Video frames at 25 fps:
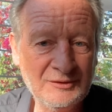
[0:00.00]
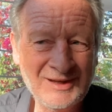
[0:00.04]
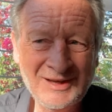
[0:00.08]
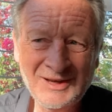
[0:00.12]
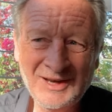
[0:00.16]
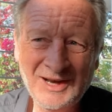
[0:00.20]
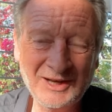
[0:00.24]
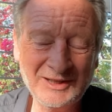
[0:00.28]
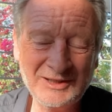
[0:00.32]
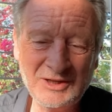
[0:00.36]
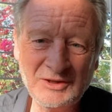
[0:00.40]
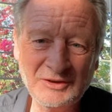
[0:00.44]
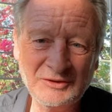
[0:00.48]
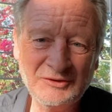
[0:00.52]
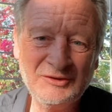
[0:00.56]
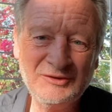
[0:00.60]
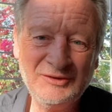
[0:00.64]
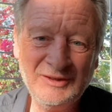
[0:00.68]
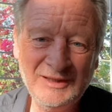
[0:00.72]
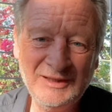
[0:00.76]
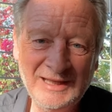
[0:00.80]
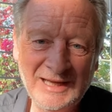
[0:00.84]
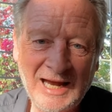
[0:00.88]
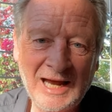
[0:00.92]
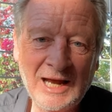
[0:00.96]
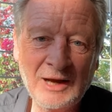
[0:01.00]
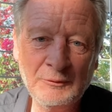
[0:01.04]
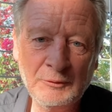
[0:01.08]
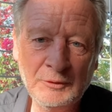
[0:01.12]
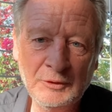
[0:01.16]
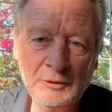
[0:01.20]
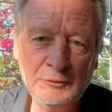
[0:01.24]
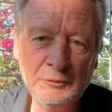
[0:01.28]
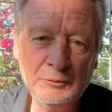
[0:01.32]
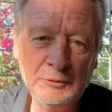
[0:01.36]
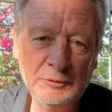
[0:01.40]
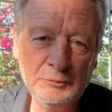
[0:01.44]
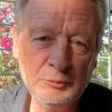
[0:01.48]
I can't see how it
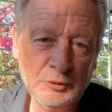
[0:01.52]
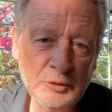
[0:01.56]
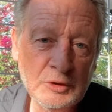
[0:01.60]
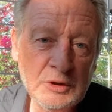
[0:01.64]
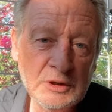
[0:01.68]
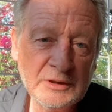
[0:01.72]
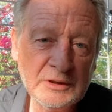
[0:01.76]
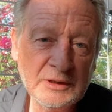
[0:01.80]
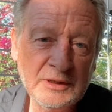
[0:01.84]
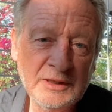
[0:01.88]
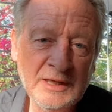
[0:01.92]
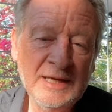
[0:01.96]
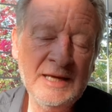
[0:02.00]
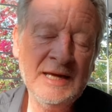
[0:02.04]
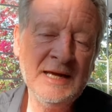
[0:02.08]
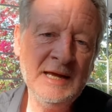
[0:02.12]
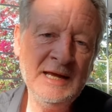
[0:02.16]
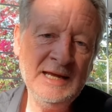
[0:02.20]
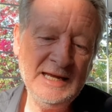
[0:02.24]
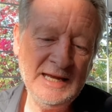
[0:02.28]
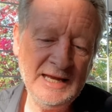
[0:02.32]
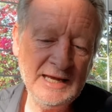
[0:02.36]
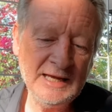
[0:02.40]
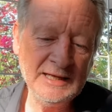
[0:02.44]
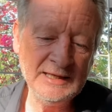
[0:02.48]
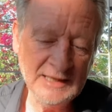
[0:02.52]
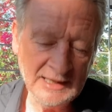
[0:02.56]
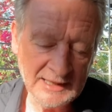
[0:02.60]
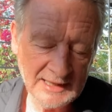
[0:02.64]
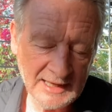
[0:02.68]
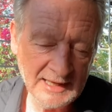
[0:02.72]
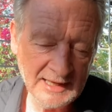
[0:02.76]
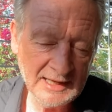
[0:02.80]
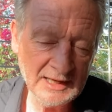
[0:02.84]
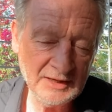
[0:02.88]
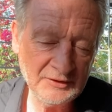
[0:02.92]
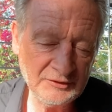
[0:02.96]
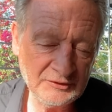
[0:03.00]
would work
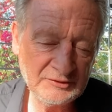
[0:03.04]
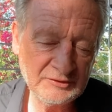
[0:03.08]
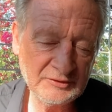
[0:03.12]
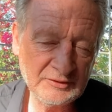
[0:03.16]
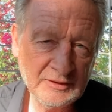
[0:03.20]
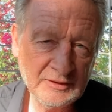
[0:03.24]
unless